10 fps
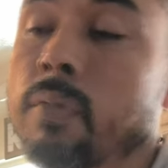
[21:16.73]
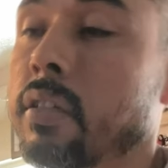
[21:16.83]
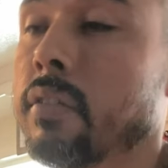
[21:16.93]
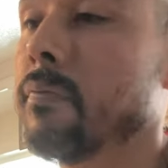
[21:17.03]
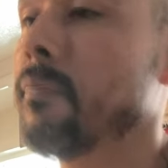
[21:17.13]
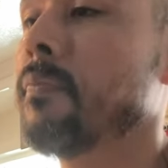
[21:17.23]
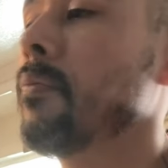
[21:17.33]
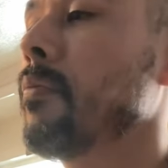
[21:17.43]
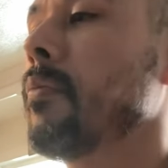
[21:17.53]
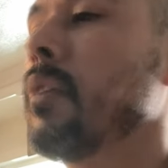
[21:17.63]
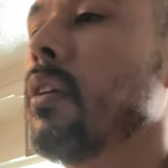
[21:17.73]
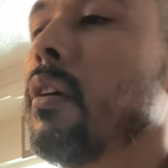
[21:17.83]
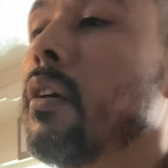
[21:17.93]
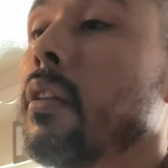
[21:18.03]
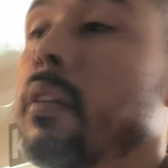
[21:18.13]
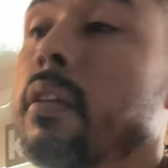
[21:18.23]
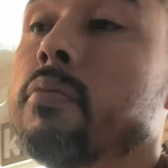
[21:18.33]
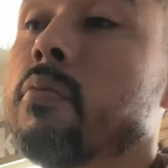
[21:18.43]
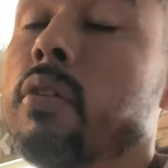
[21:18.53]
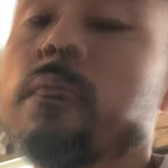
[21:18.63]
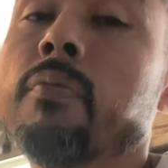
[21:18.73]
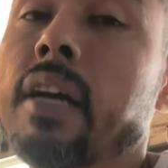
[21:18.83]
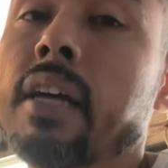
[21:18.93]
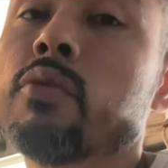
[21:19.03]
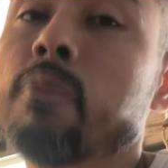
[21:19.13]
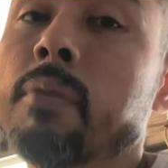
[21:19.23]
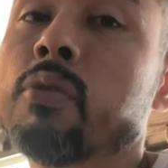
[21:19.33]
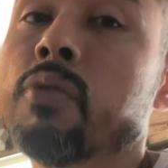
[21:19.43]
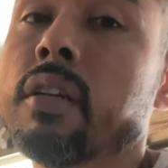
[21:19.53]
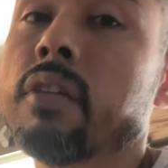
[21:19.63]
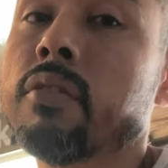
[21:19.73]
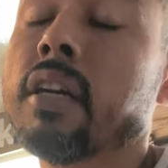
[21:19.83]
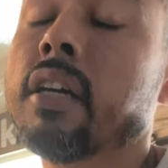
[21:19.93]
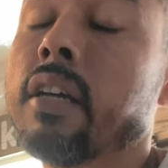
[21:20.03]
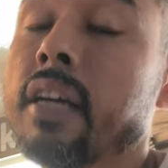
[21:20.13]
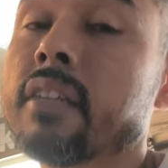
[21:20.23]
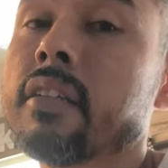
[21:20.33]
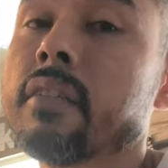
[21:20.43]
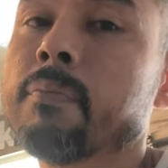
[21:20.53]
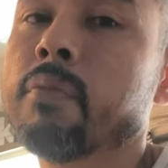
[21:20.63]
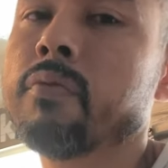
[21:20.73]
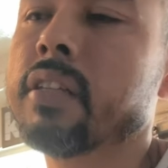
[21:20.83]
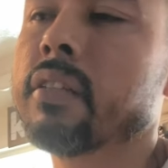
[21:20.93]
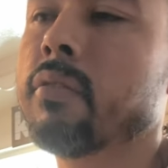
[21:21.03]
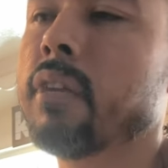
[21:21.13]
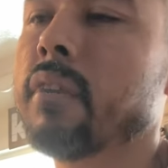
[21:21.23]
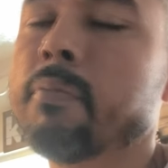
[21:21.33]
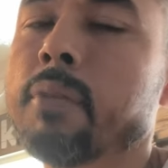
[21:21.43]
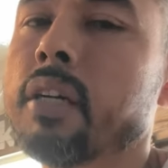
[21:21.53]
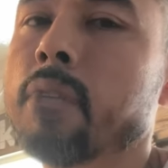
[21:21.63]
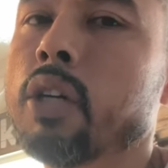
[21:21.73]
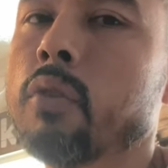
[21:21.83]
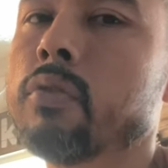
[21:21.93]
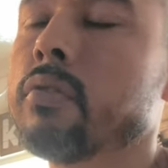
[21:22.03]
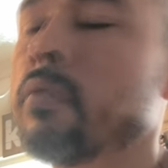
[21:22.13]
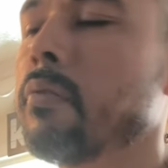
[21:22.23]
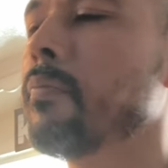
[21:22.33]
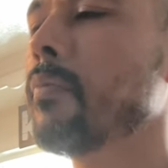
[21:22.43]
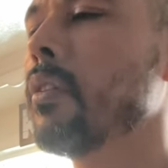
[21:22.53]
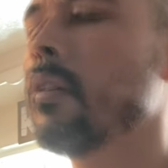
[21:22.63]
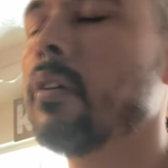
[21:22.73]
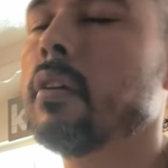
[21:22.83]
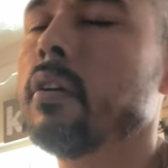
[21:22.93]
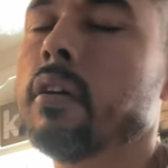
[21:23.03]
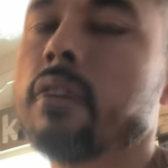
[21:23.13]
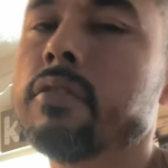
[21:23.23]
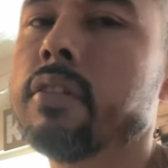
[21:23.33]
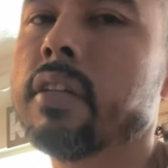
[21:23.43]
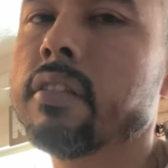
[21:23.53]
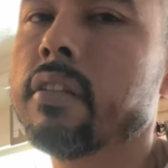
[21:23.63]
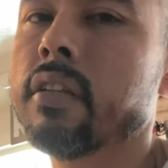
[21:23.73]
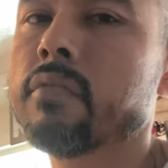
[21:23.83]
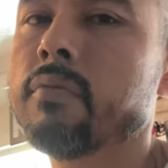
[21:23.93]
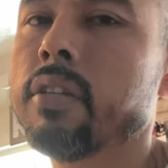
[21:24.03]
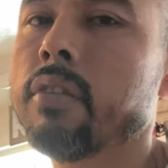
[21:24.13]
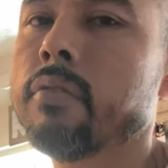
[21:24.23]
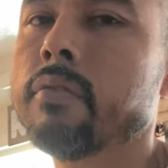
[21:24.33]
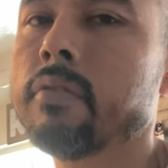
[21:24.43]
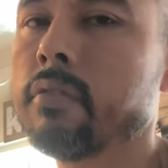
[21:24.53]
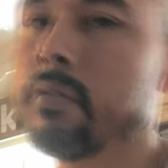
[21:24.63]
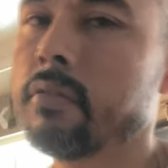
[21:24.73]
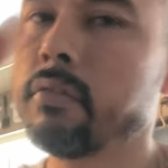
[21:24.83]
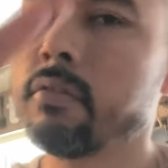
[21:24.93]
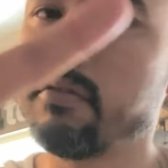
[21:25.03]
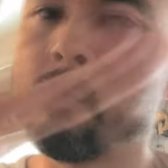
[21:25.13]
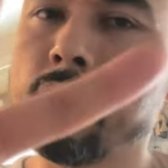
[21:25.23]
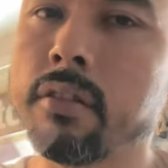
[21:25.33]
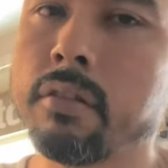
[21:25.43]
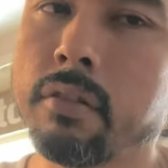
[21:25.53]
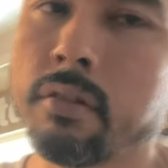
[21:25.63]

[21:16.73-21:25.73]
but this will help actual people trying to learn how to actually perfect the craft and become a GOAT. So I'll see you guys in the next video. Peace.